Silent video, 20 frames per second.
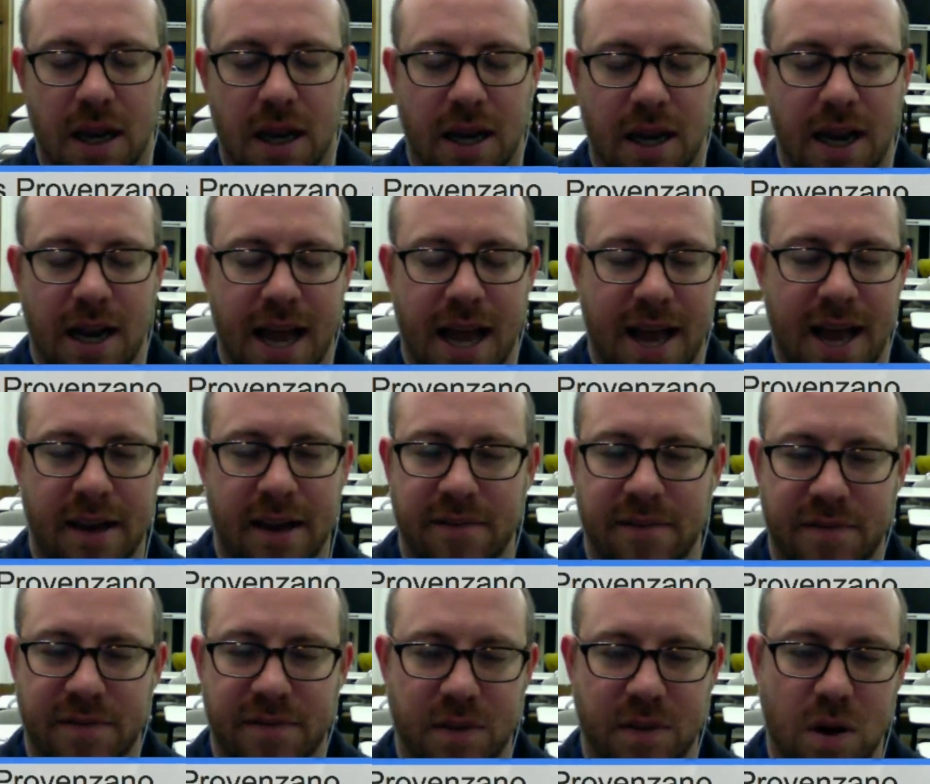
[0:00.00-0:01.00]

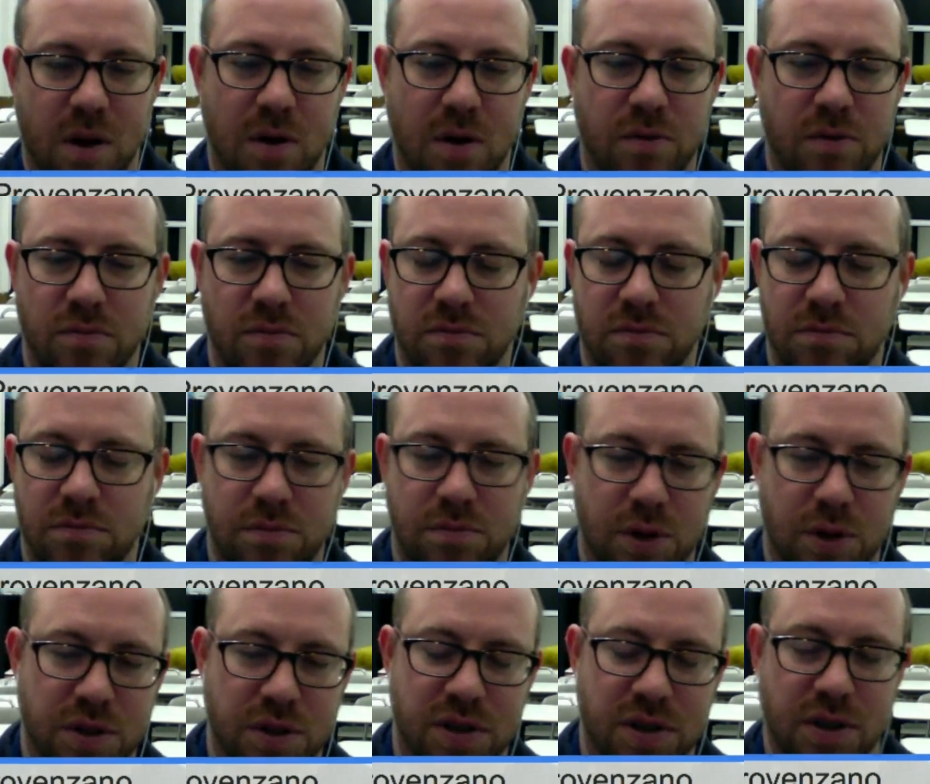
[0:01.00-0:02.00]
have their own
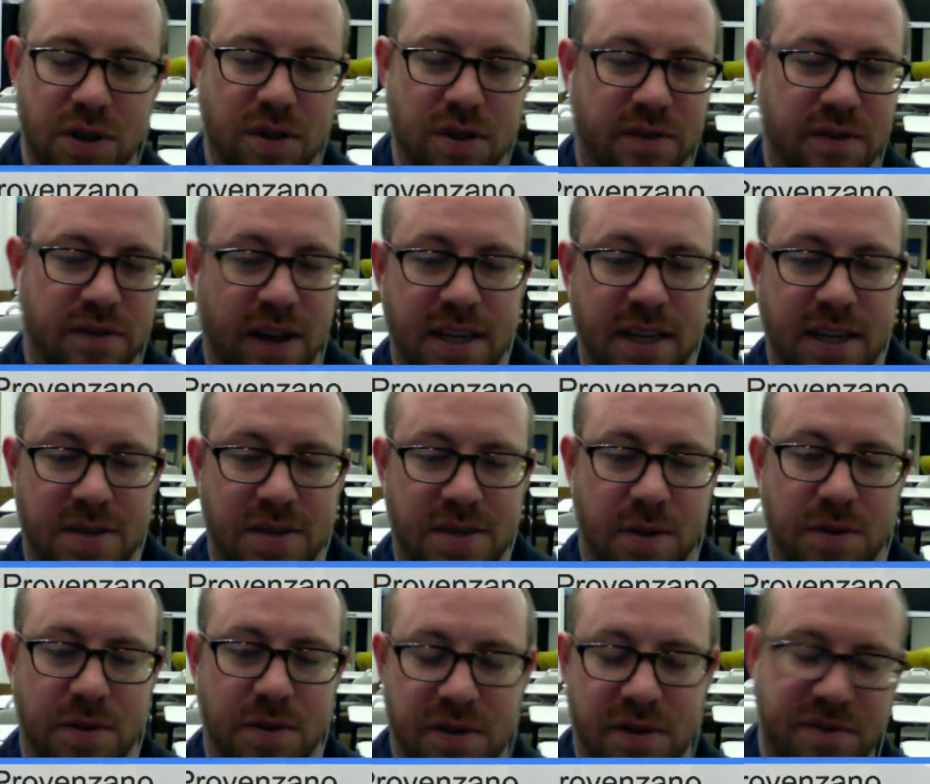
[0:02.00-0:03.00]
personal device,
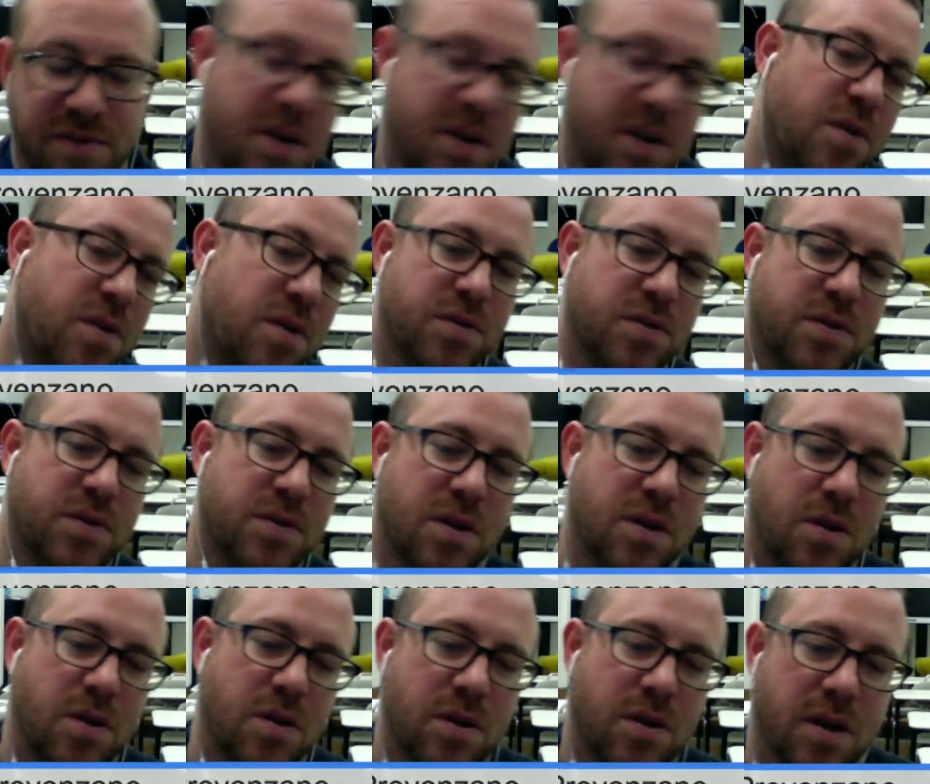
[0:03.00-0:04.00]
whether it's a phone
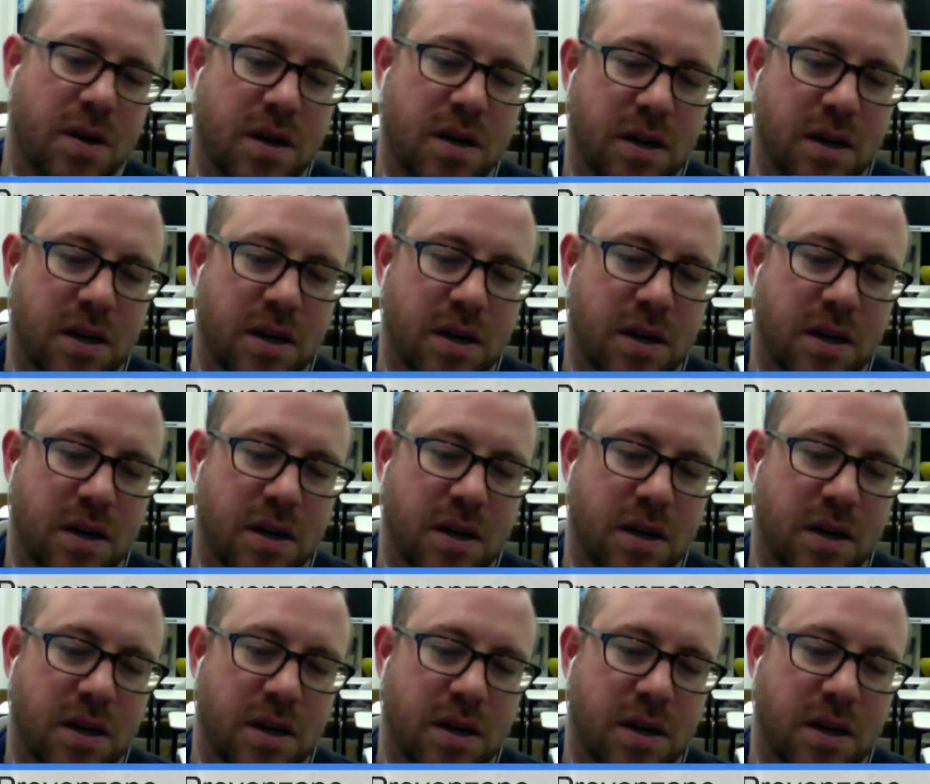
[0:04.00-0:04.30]
or